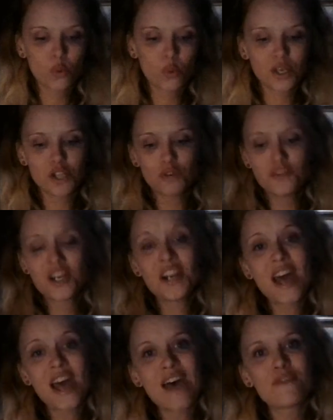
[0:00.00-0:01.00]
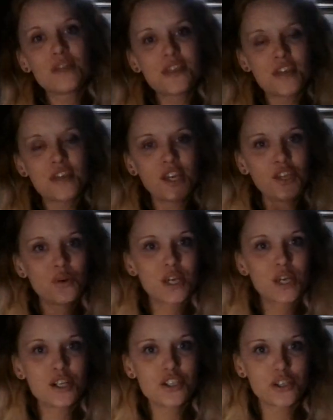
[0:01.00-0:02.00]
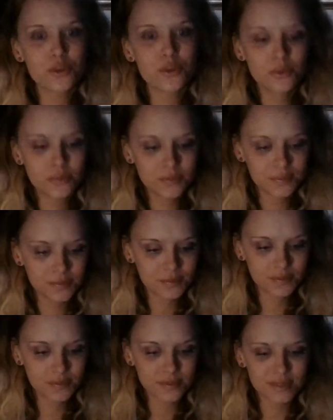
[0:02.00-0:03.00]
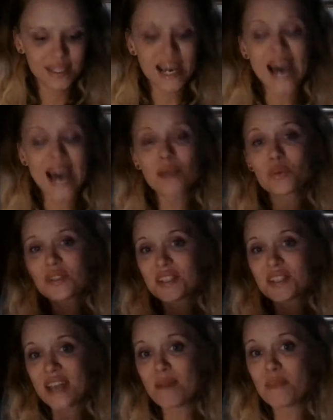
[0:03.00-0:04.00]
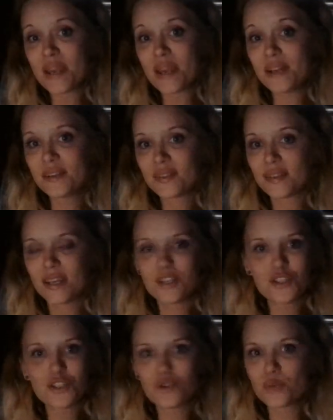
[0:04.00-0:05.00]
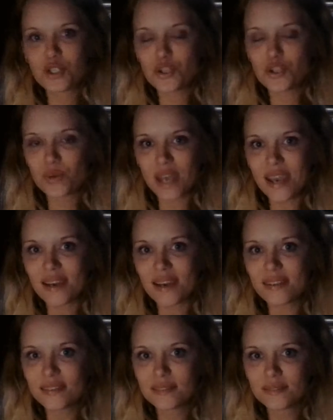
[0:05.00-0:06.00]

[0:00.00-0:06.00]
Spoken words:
When you've done everything you can do, God will step in and do what you can't.